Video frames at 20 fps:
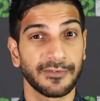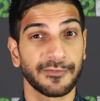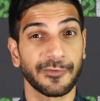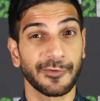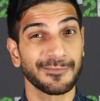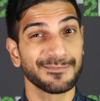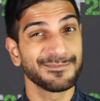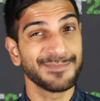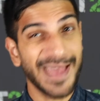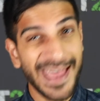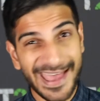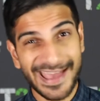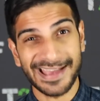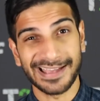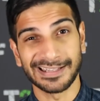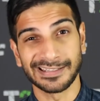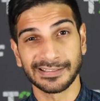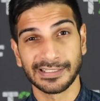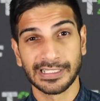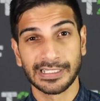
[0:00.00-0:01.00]
For
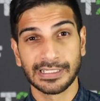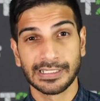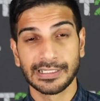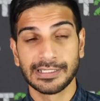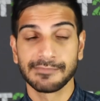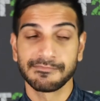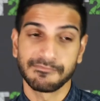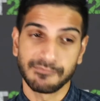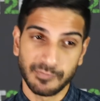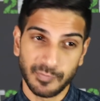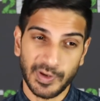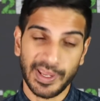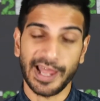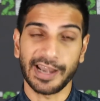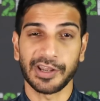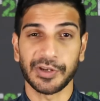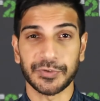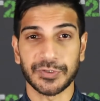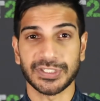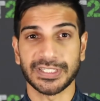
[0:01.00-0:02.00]
men, we
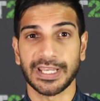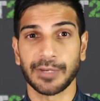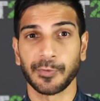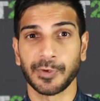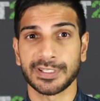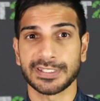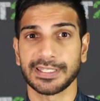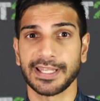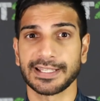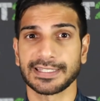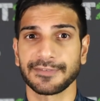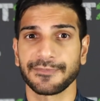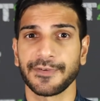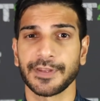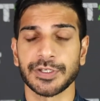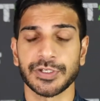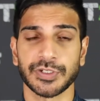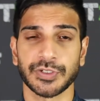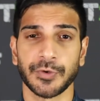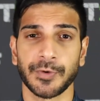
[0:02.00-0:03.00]
kind of understand what it's like to
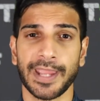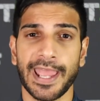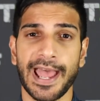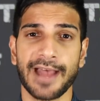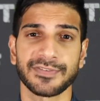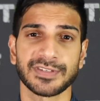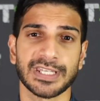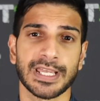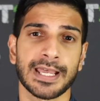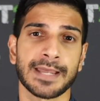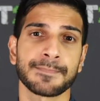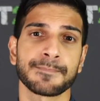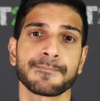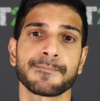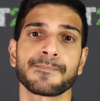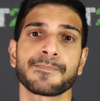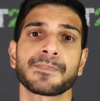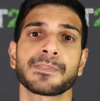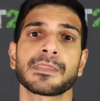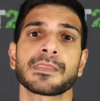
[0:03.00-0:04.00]
finish during halftime.
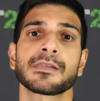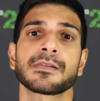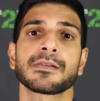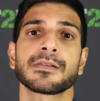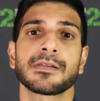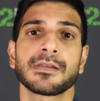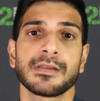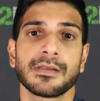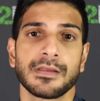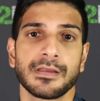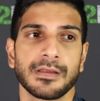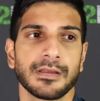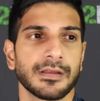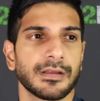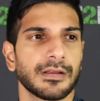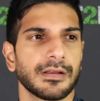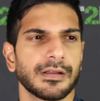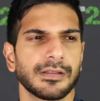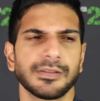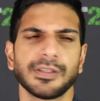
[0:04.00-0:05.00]

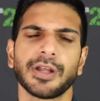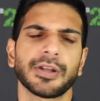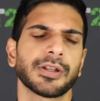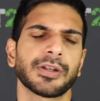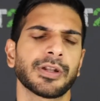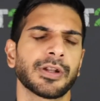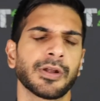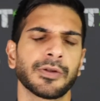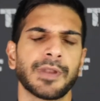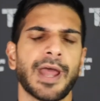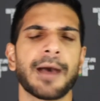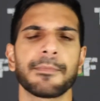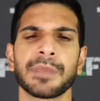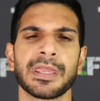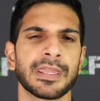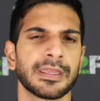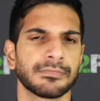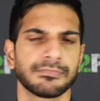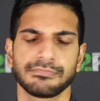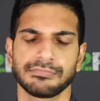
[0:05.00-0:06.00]
No, no, no, no, not
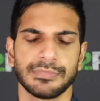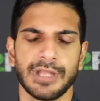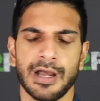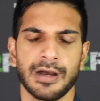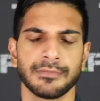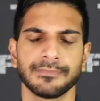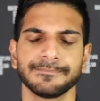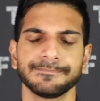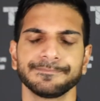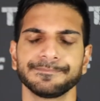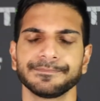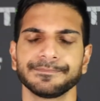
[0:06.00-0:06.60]
me, no.